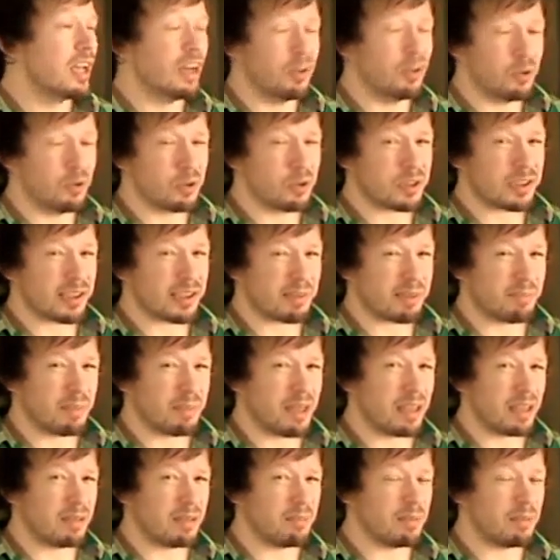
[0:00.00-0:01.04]
It looks like
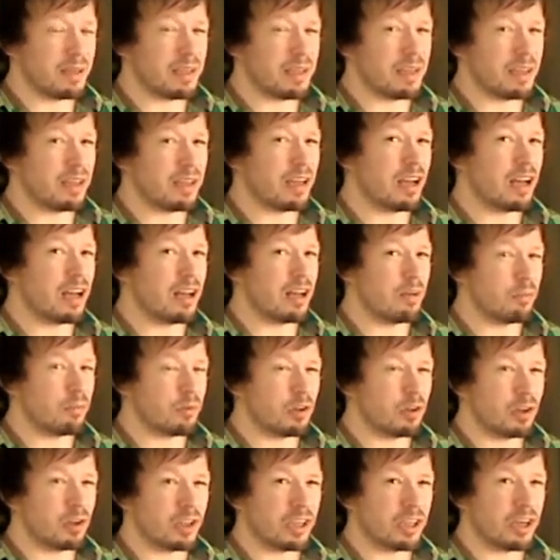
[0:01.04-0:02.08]
maybe
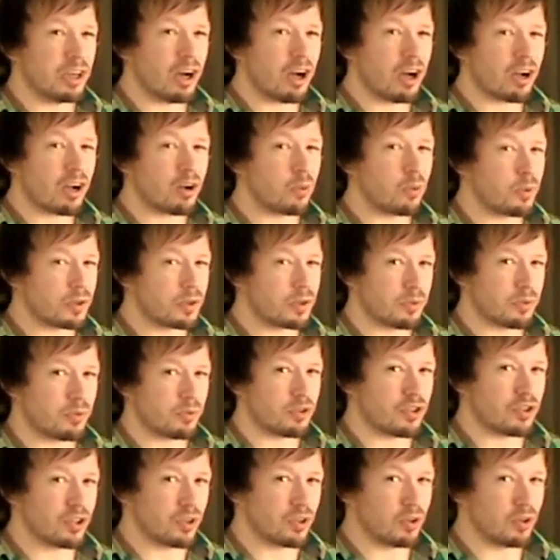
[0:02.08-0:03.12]
Gleeok was
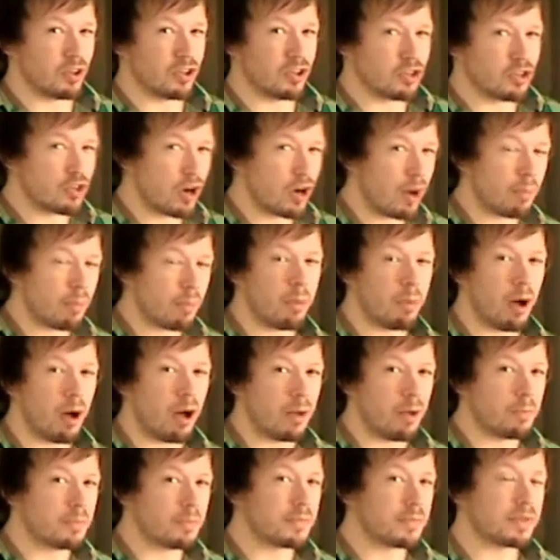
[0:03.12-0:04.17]
originally going to drop
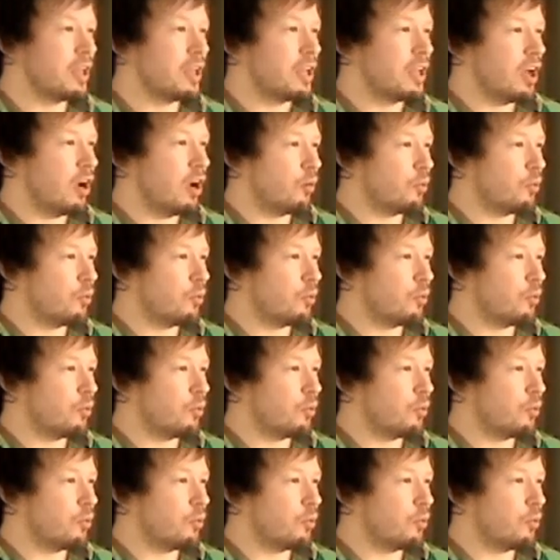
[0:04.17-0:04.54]
bombs.